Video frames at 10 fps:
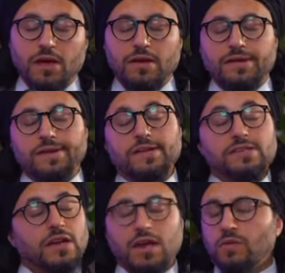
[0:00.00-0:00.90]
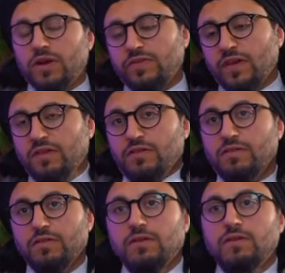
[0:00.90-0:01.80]
He said, I don't want to say.
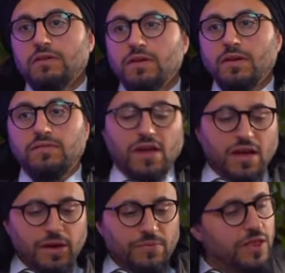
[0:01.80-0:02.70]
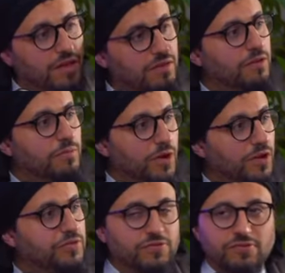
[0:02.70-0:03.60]
He said, I'm your
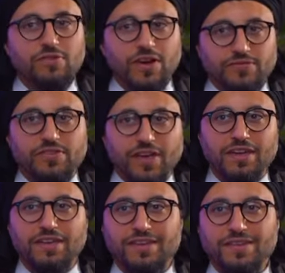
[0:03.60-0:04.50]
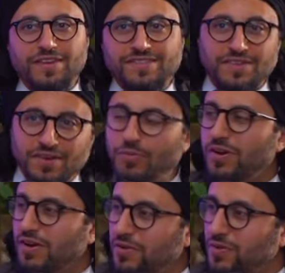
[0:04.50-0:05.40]
boss. You have to say. You can't tell Umar,
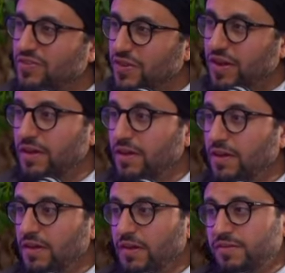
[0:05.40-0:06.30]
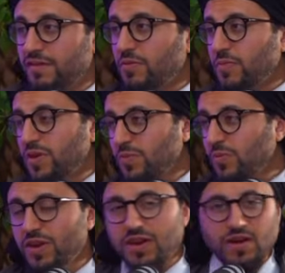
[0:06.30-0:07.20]
I don't want to say. He said, oh,
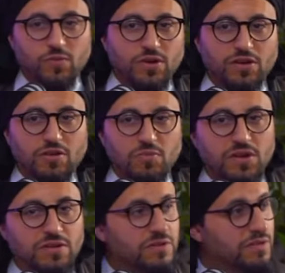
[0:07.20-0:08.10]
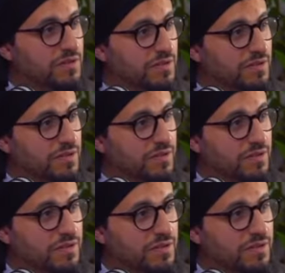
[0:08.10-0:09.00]
maybe I have one garment.
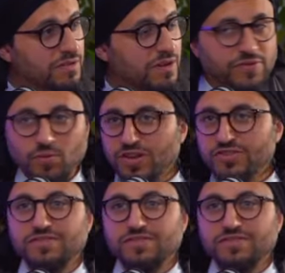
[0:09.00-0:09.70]
I have to wash it.